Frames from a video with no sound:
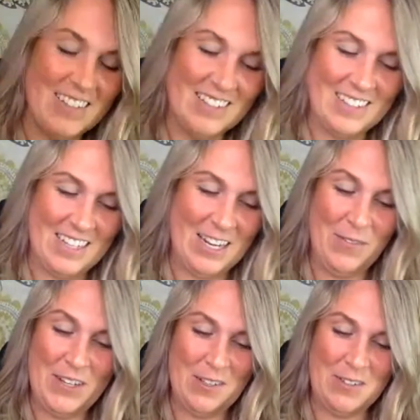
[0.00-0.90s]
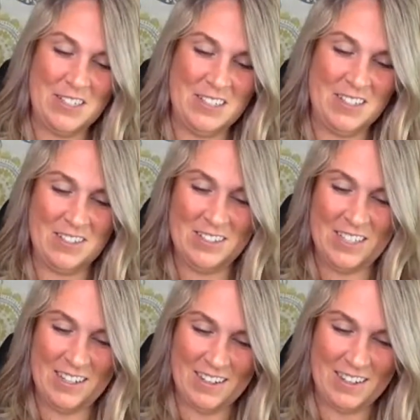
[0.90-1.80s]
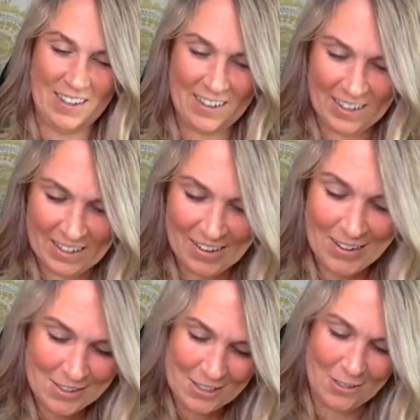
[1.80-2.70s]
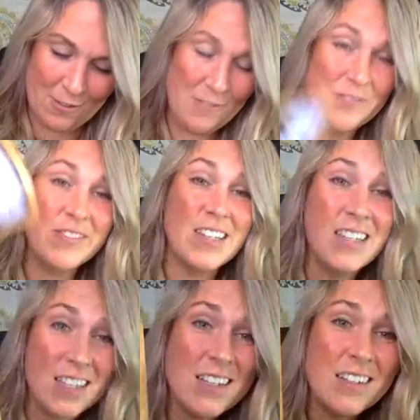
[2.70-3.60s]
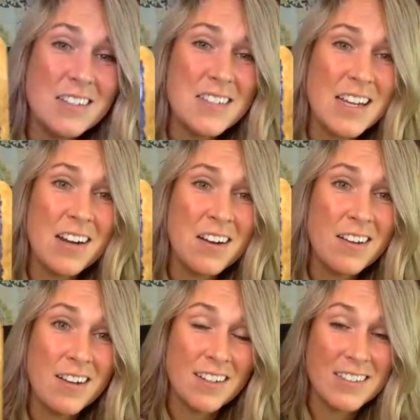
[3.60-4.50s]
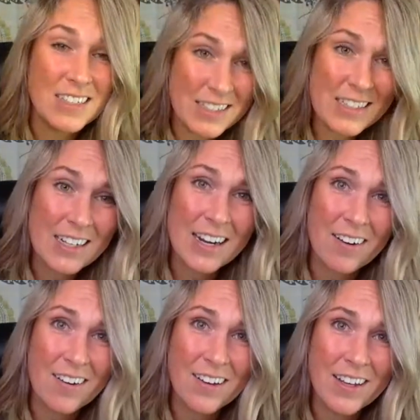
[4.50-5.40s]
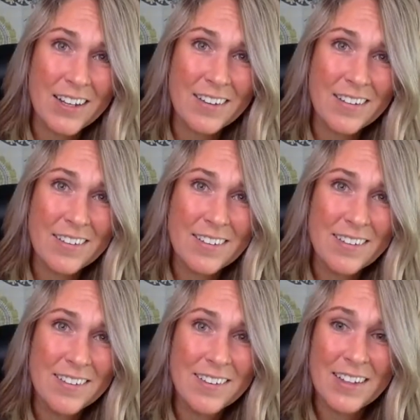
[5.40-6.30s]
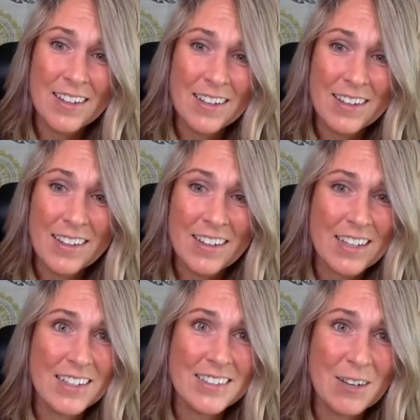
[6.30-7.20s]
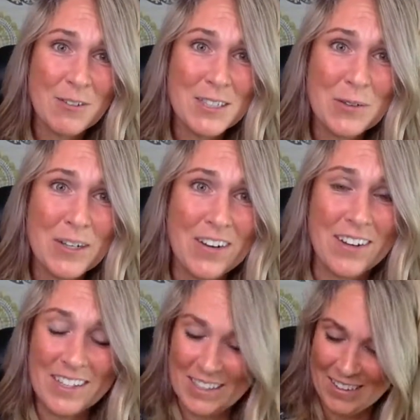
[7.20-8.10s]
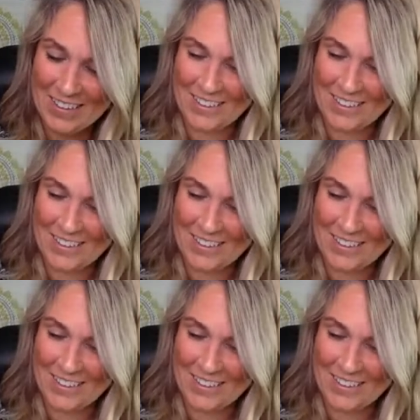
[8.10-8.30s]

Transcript: Same egotistical guy. Also, he needs a haircut. Do you need a haircut? Like, is that what's going on here?